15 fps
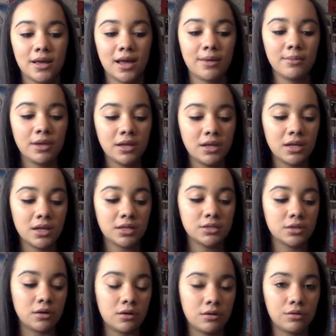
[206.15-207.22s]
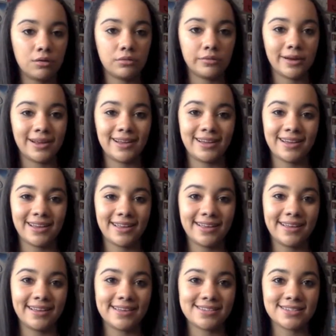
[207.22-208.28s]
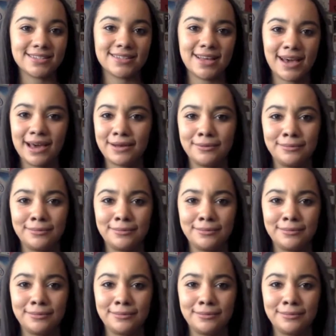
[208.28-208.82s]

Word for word: I mean, it's alright, I guess. I